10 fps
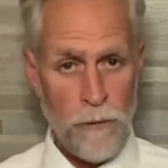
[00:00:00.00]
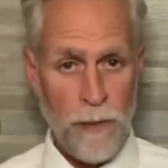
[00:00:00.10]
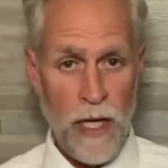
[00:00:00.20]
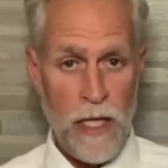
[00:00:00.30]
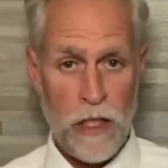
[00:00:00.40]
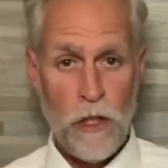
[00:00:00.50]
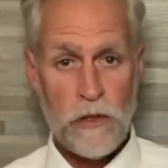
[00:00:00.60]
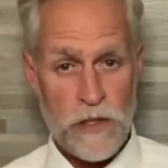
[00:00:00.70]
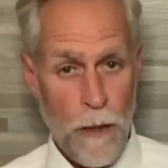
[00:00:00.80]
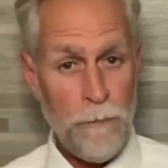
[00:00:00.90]
But, you know,
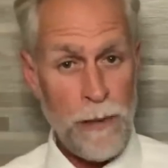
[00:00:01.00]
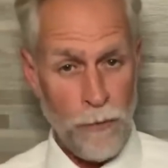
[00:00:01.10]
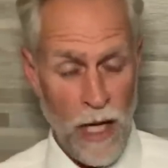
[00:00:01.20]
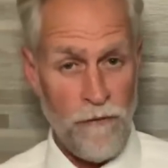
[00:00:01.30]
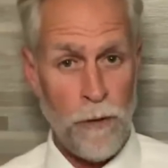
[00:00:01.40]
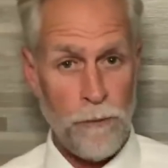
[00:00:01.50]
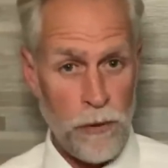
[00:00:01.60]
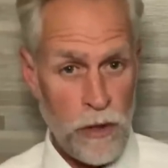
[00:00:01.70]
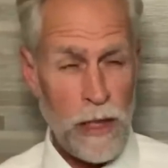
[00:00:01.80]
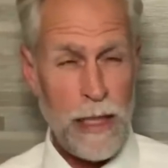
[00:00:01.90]
some people have a
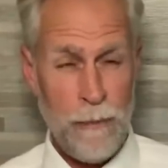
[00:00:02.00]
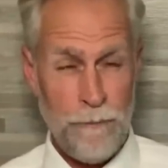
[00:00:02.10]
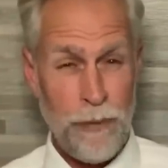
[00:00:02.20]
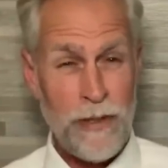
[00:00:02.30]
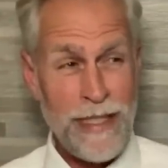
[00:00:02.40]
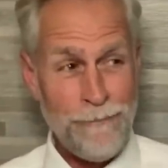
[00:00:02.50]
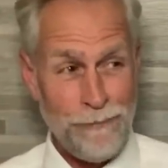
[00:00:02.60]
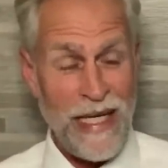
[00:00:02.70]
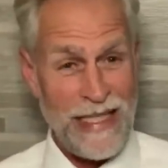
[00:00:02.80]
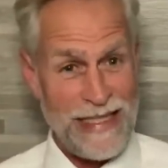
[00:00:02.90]
pretty, pretty
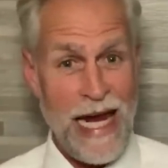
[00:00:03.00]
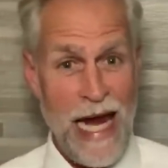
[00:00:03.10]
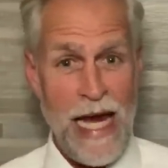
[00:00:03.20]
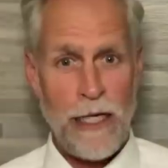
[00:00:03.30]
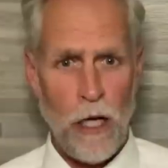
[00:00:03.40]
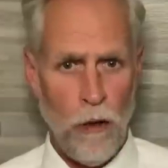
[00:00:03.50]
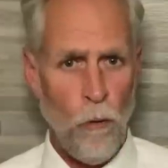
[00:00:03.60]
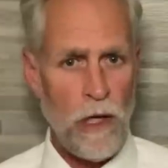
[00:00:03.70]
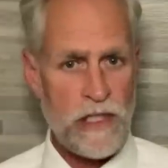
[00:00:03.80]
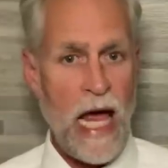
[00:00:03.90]
big take on
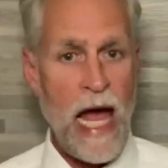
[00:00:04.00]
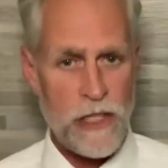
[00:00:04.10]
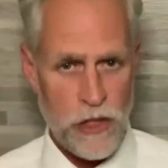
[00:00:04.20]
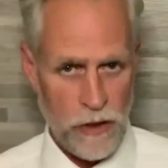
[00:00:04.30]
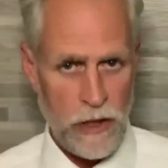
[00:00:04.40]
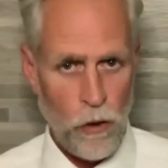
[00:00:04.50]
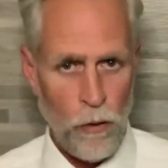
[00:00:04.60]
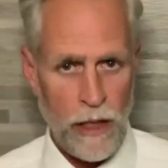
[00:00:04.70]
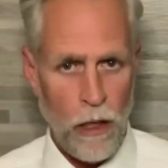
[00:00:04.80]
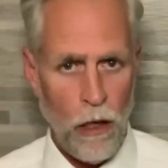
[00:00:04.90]
what's actually
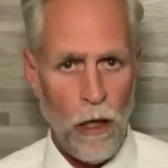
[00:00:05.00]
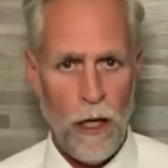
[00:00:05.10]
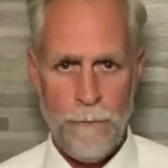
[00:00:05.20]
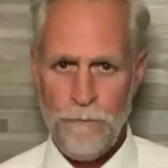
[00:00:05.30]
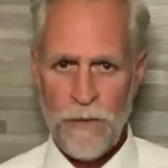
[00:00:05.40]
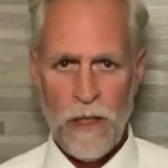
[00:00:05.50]
going on